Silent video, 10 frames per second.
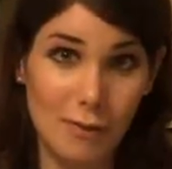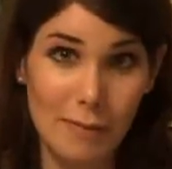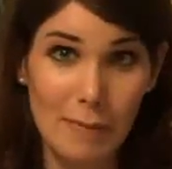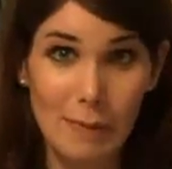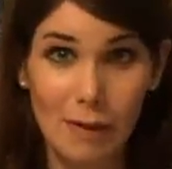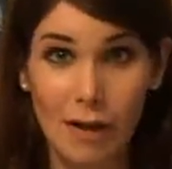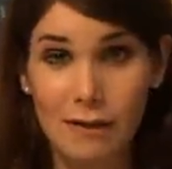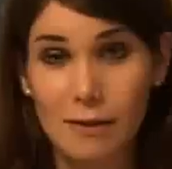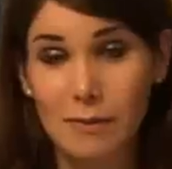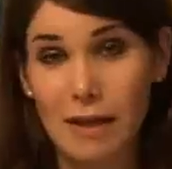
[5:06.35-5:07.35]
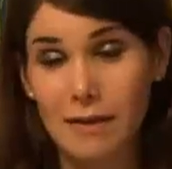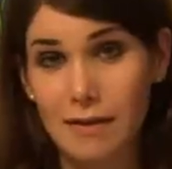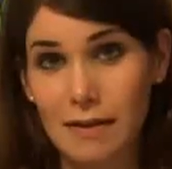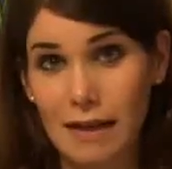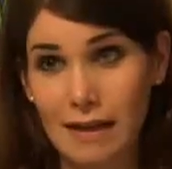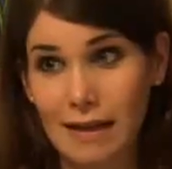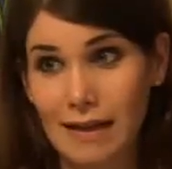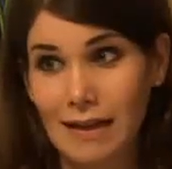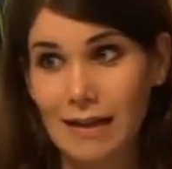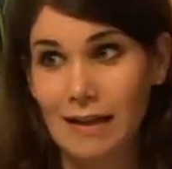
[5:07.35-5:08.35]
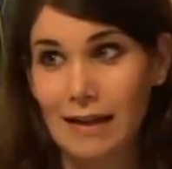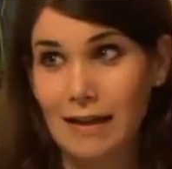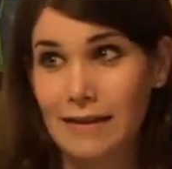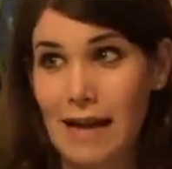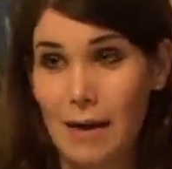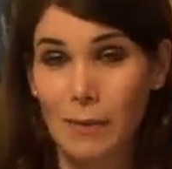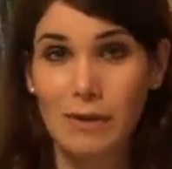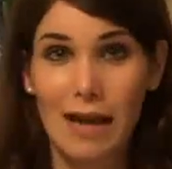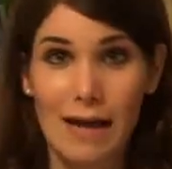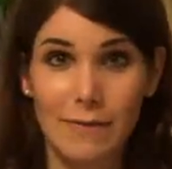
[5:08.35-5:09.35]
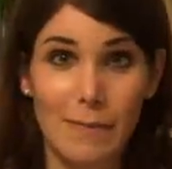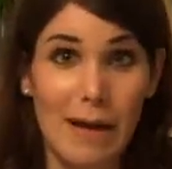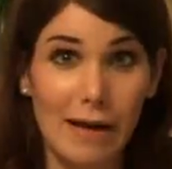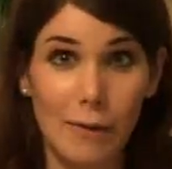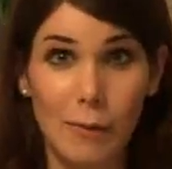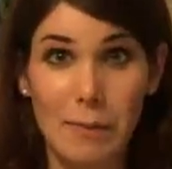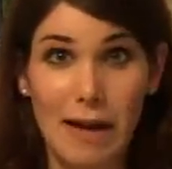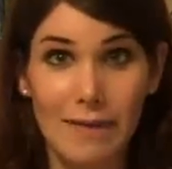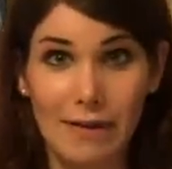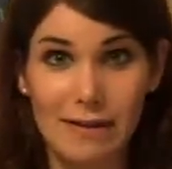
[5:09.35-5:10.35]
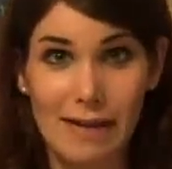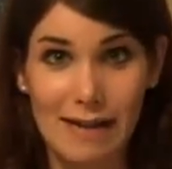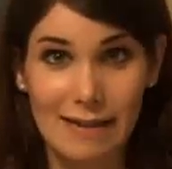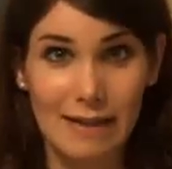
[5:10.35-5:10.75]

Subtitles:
And people also tend to think that when you have a man and a woman having sex,